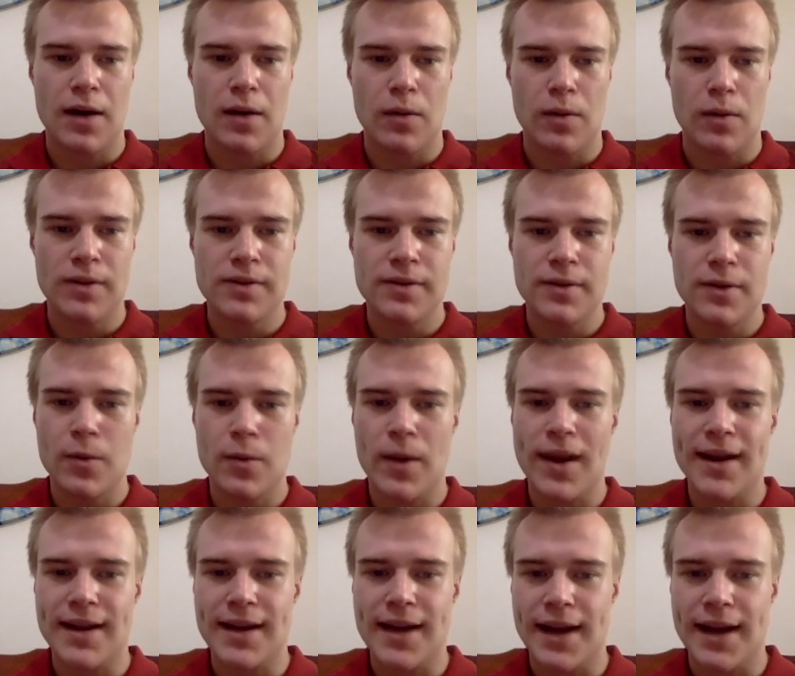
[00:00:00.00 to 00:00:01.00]
is there a
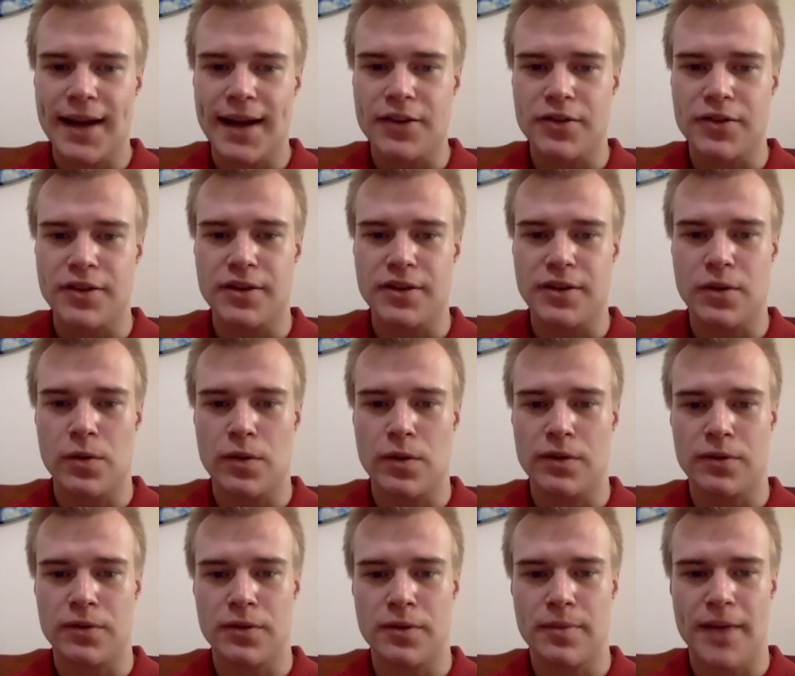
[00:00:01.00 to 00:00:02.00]
way to gain entry into the course
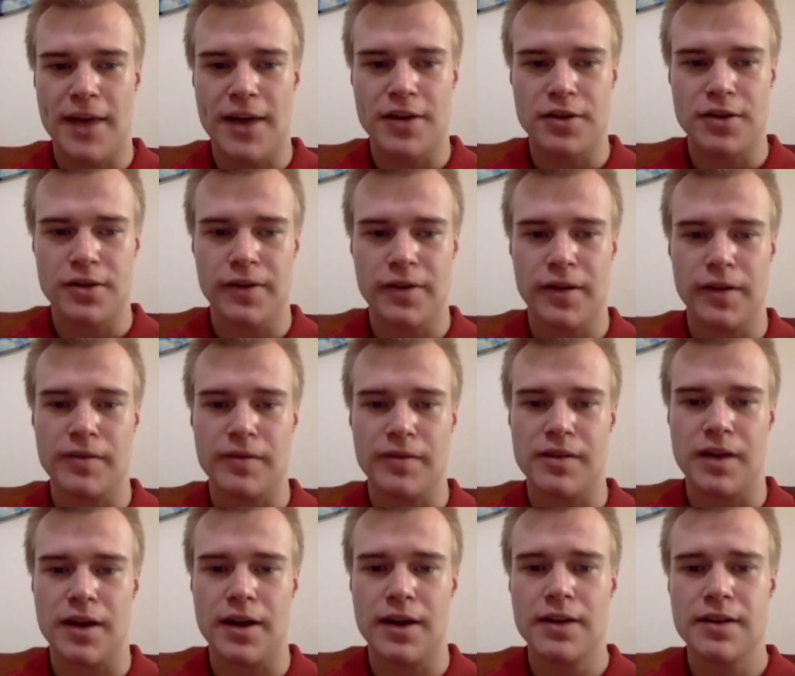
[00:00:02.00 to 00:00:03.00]
through the Bachelor of Health
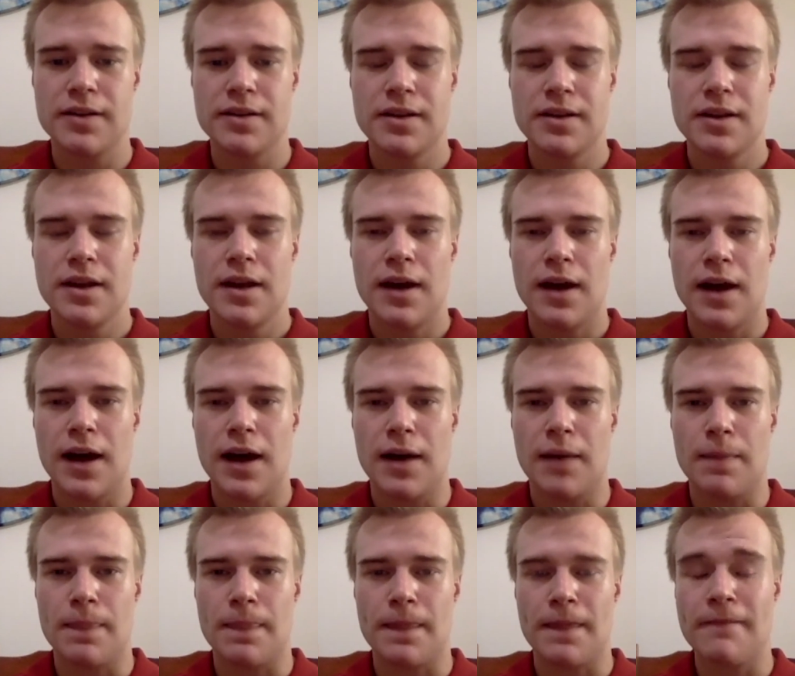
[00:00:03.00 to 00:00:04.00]
Science?
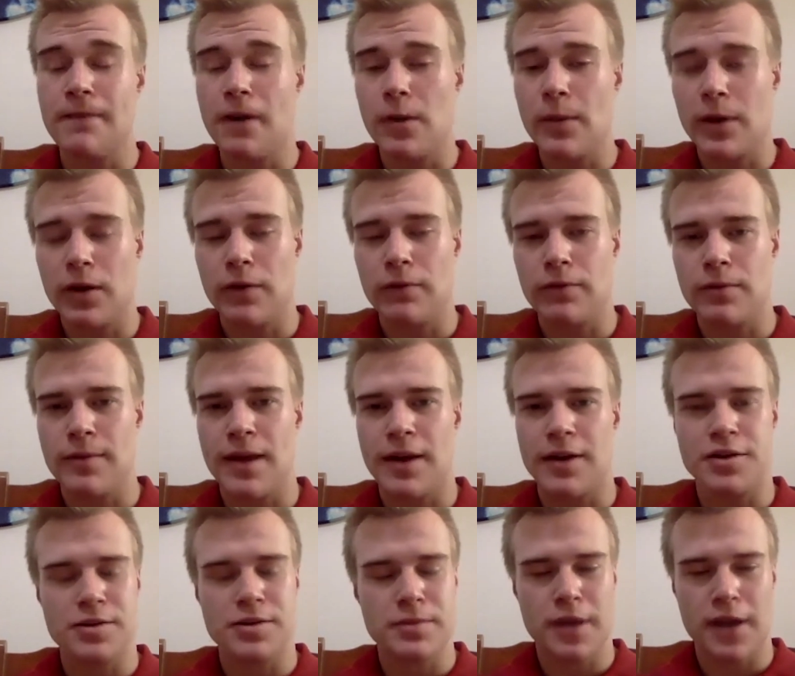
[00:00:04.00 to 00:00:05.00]
And following on from
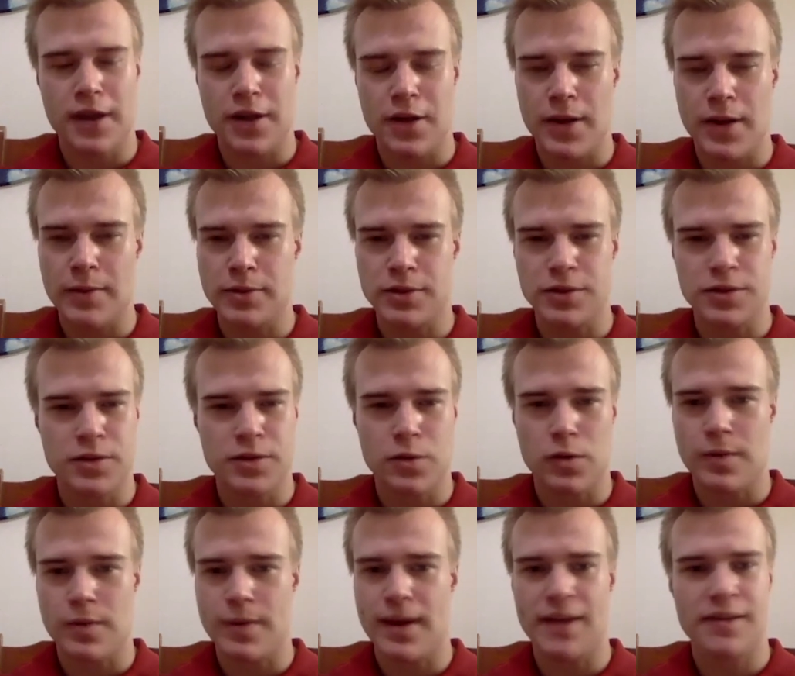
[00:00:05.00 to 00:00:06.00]
that, are you able to
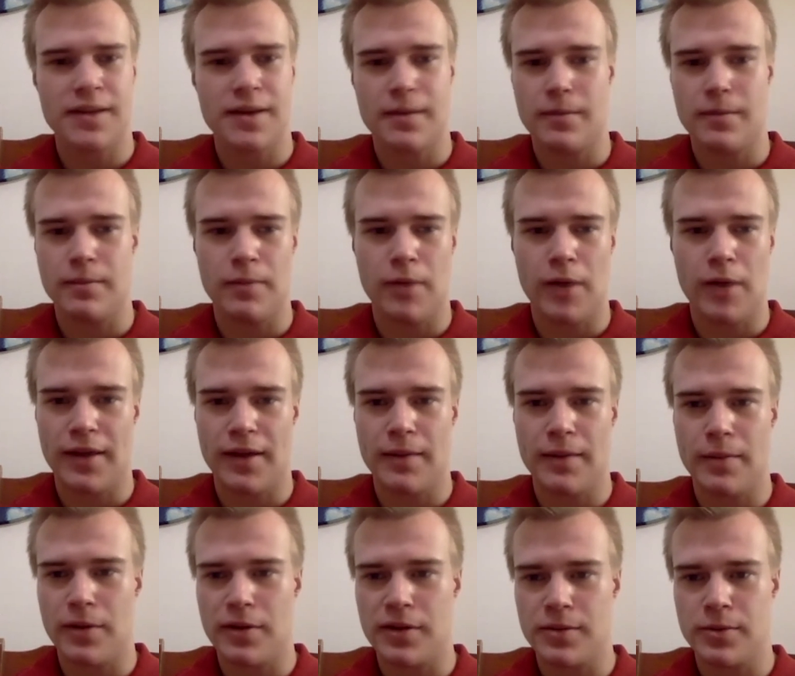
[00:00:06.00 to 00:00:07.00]
talk about some other
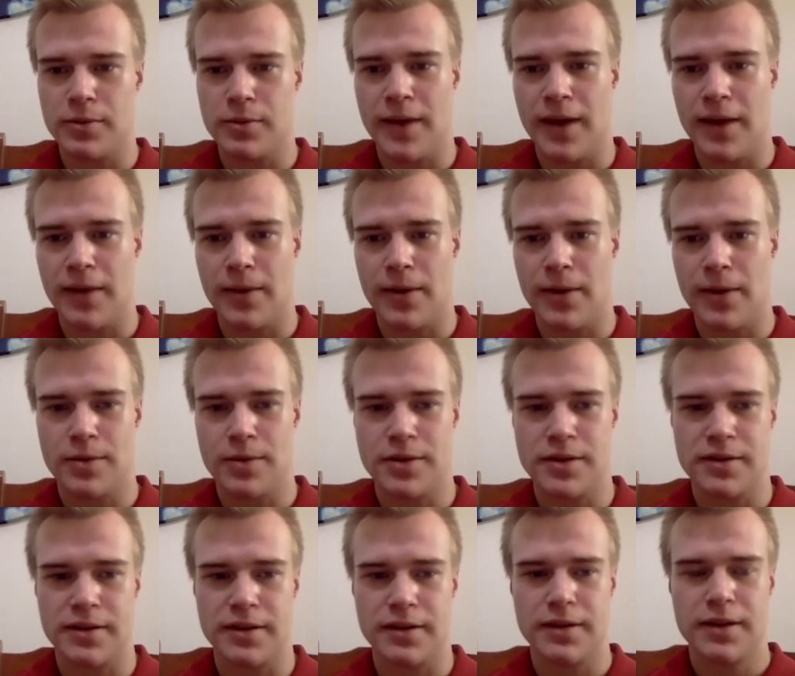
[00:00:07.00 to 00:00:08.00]
possible pathway
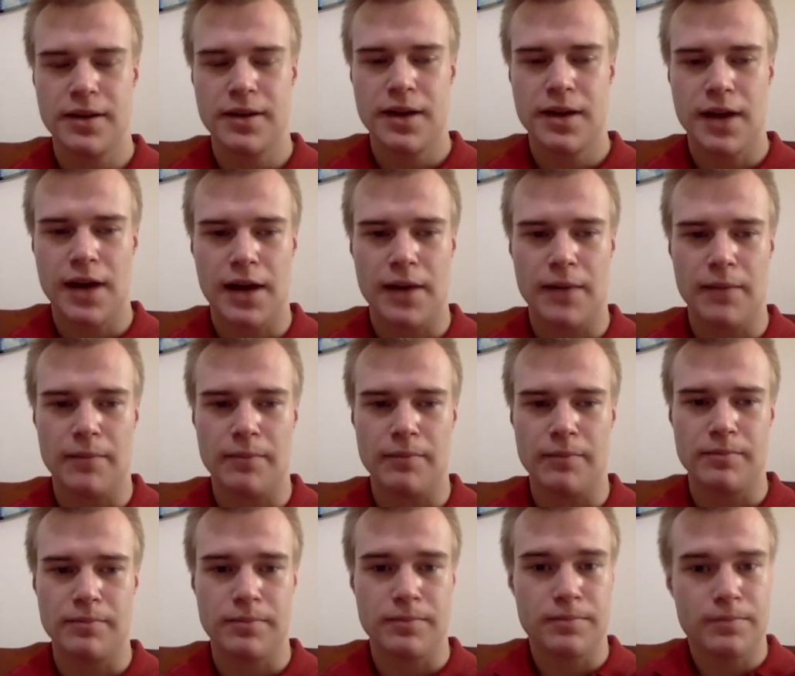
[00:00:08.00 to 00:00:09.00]
options that
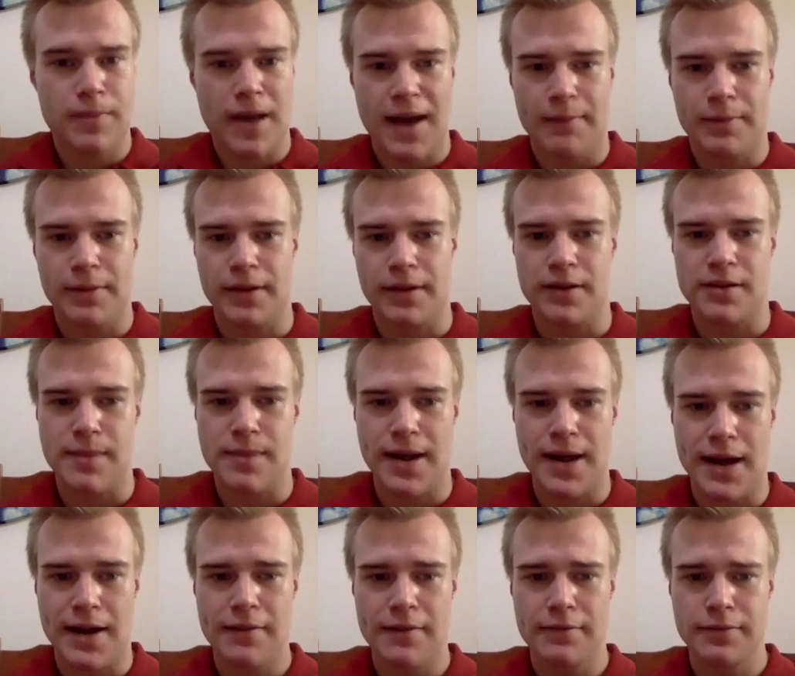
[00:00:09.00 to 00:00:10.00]
applicants may
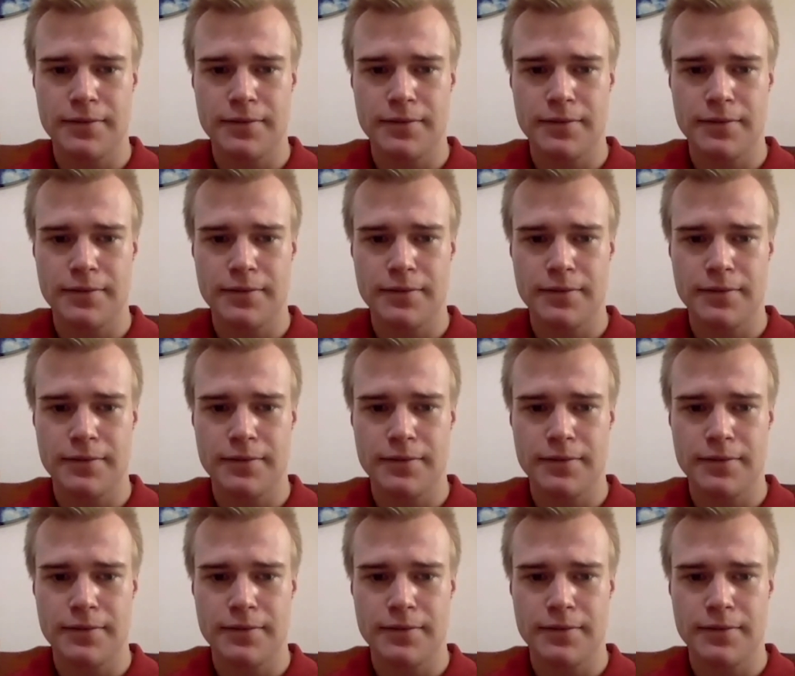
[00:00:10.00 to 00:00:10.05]
have?